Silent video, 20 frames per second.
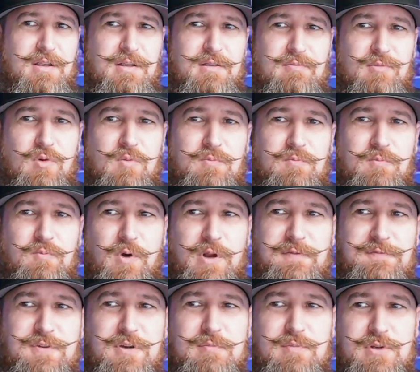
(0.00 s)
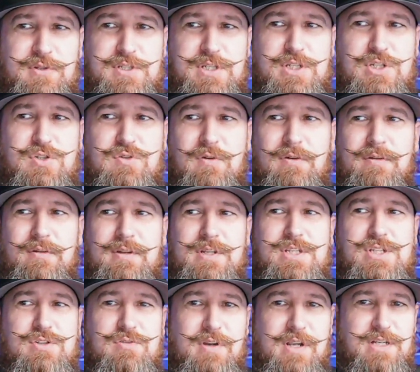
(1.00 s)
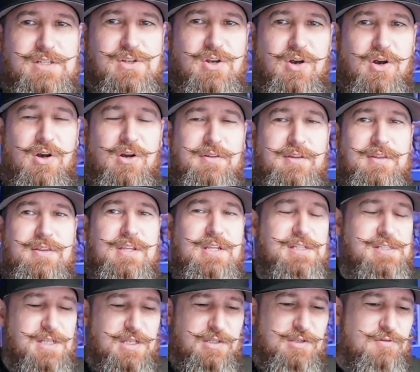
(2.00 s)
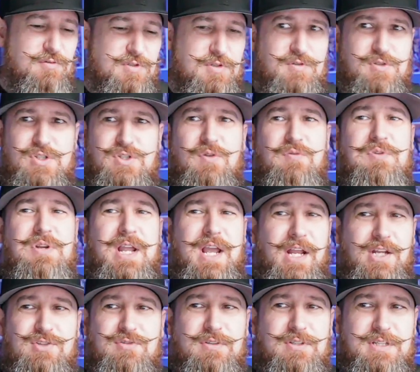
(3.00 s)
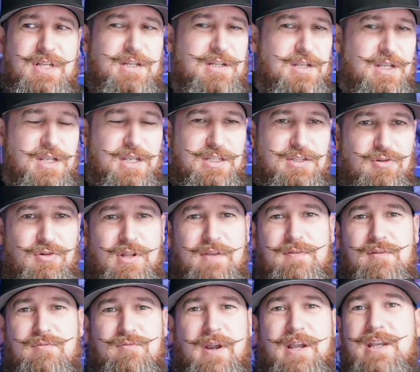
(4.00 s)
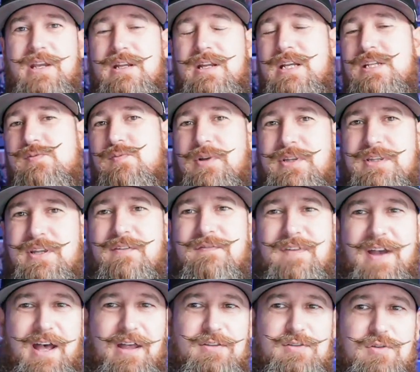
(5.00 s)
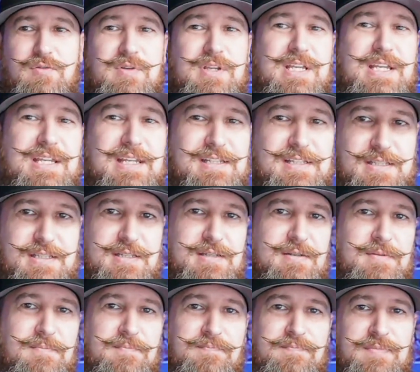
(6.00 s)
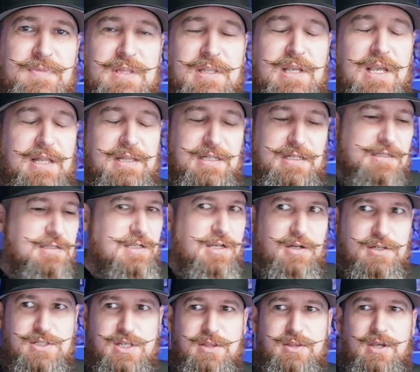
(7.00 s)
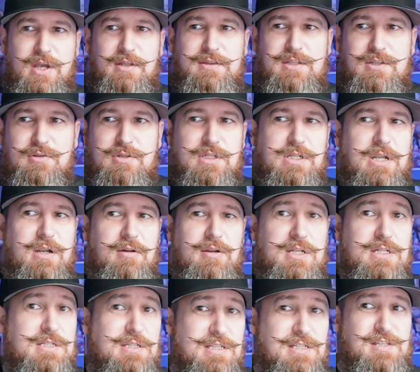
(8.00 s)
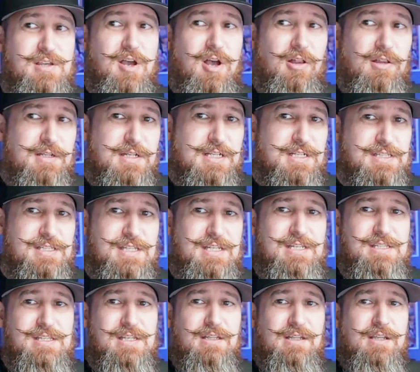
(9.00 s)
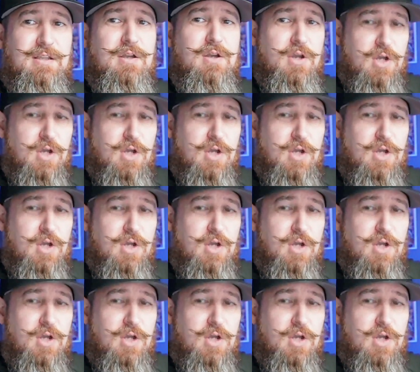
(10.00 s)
Well, what if your most extraordinary strengths are the things that you do so naturally that you don't even recognize what their value is? And then here's a thought that you could carry into this holiday season. Like,